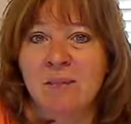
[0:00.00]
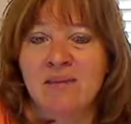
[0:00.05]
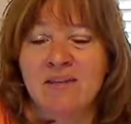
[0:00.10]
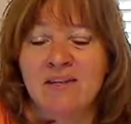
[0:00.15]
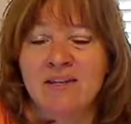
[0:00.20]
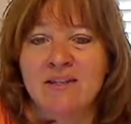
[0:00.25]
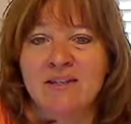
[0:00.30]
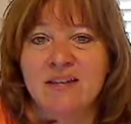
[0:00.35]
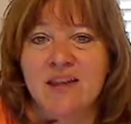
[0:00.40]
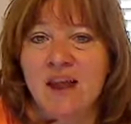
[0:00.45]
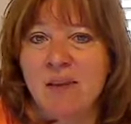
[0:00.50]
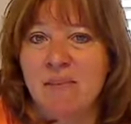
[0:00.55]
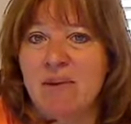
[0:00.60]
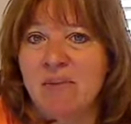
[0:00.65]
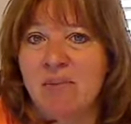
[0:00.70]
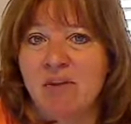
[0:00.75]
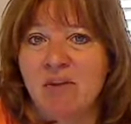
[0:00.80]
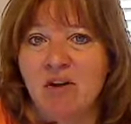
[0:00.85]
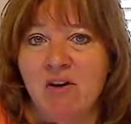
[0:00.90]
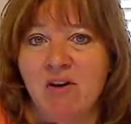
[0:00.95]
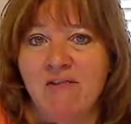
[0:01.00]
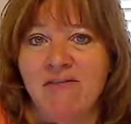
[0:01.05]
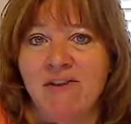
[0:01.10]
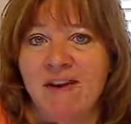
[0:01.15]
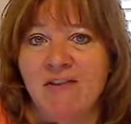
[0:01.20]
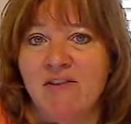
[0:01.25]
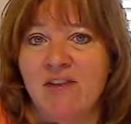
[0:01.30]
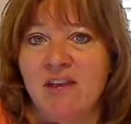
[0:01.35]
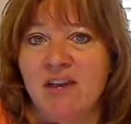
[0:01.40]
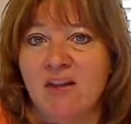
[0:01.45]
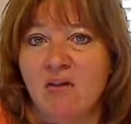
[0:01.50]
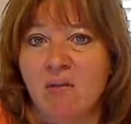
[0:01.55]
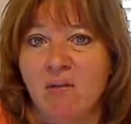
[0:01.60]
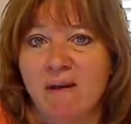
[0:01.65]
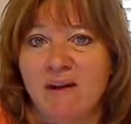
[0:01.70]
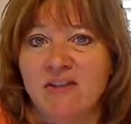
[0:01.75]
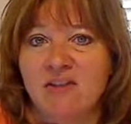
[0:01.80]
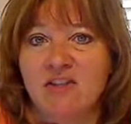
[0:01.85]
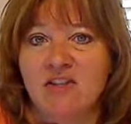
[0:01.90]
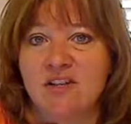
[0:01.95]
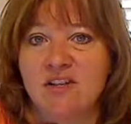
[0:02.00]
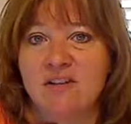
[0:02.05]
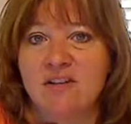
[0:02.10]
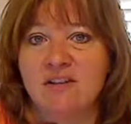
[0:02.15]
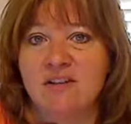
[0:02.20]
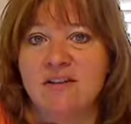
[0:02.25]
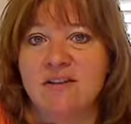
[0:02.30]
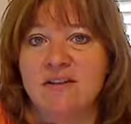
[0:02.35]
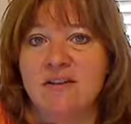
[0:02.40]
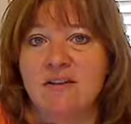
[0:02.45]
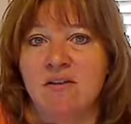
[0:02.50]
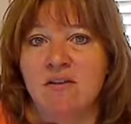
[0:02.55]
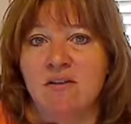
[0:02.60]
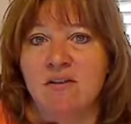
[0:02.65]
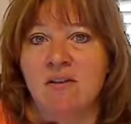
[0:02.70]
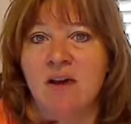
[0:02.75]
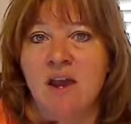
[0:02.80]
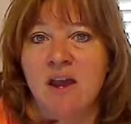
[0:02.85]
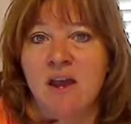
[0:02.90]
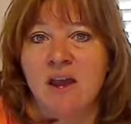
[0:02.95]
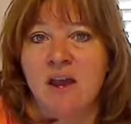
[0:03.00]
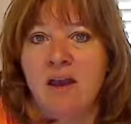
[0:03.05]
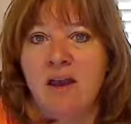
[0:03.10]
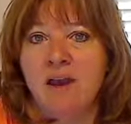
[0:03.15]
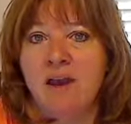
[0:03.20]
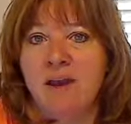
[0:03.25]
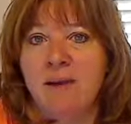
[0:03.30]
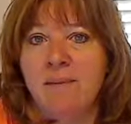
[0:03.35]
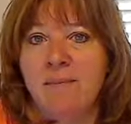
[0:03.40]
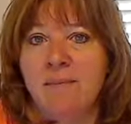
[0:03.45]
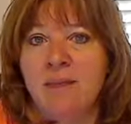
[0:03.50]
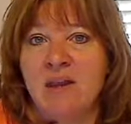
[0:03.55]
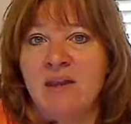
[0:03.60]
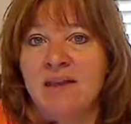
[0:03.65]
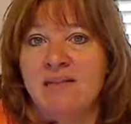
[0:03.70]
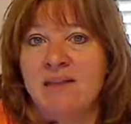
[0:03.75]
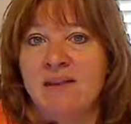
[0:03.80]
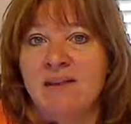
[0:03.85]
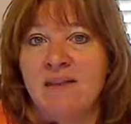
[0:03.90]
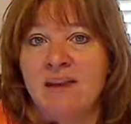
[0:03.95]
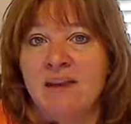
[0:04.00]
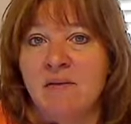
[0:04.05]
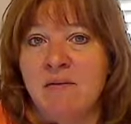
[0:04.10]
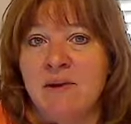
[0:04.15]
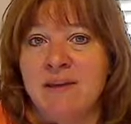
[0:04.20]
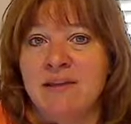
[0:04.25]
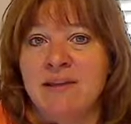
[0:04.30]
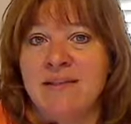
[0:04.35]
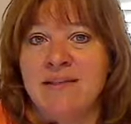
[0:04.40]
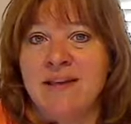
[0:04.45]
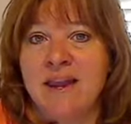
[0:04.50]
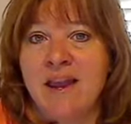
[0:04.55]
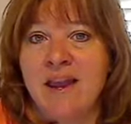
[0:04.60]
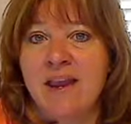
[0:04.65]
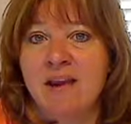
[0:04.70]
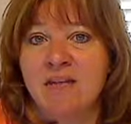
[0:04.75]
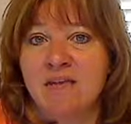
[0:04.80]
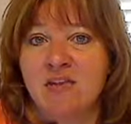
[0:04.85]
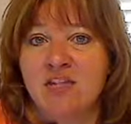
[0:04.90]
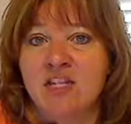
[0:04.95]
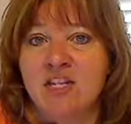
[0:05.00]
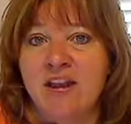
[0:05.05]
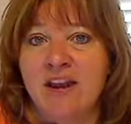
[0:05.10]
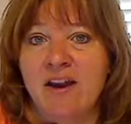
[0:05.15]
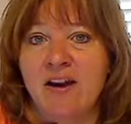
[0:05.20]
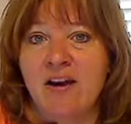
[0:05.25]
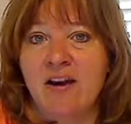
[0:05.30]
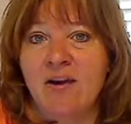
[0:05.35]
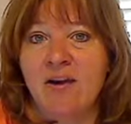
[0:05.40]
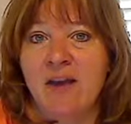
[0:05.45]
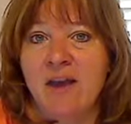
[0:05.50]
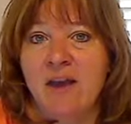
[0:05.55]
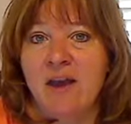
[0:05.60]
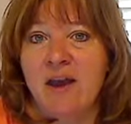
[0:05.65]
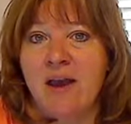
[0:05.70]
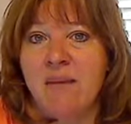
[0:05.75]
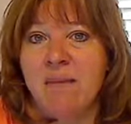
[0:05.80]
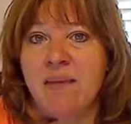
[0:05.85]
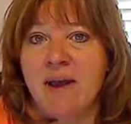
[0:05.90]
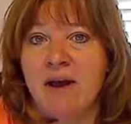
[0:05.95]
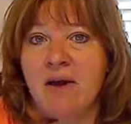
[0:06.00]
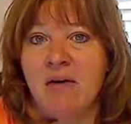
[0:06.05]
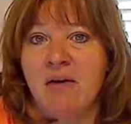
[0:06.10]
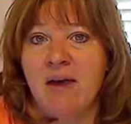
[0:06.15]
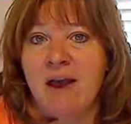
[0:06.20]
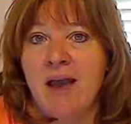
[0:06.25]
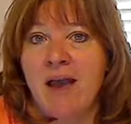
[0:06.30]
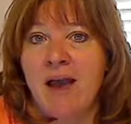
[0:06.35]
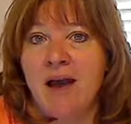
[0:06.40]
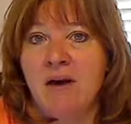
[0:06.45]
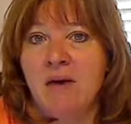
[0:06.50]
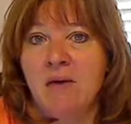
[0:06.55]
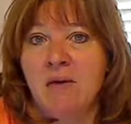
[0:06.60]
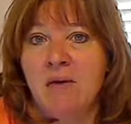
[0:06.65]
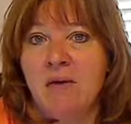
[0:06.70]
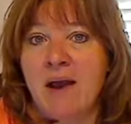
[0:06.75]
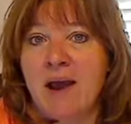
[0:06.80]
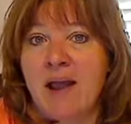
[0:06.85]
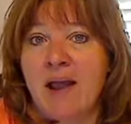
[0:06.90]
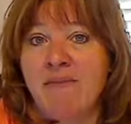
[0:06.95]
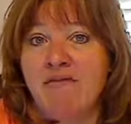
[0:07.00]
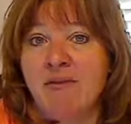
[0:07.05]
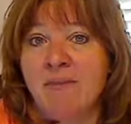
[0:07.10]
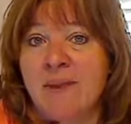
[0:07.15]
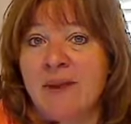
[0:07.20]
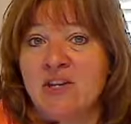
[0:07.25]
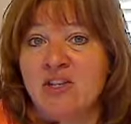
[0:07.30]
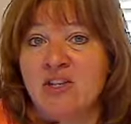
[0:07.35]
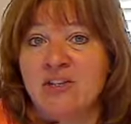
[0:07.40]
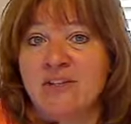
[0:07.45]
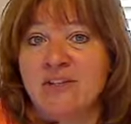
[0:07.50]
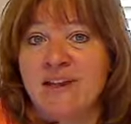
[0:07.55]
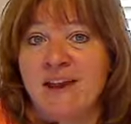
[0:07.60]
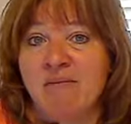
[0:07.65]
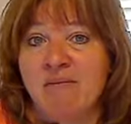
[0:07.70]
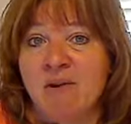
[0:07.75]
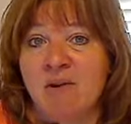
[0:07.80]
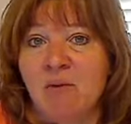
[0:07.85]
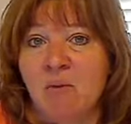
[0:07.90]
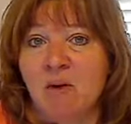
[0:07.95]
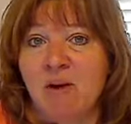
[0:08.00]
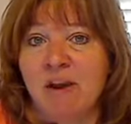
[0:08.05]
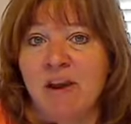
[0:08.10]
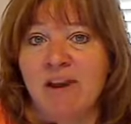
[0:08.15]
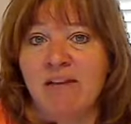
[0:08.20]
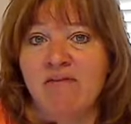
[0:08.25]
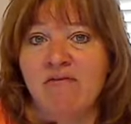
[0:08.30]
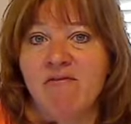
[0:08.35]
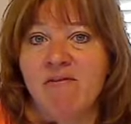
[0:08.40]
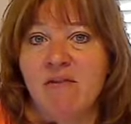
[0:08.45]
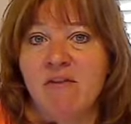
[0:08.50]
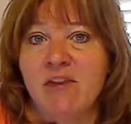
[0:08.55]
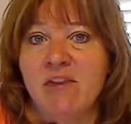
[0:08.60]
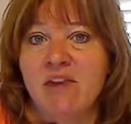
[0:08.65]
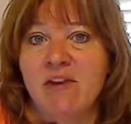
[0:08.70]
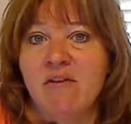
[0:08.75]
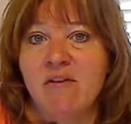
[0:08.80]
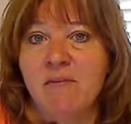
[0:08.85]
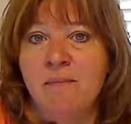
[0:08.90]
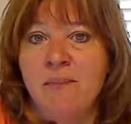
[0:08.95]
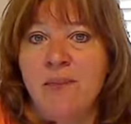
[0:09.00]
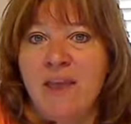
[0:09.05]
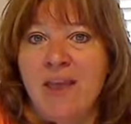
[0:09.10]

Please comment below if you have any questions or anything that you want to say or share about how affirmations have been working for you.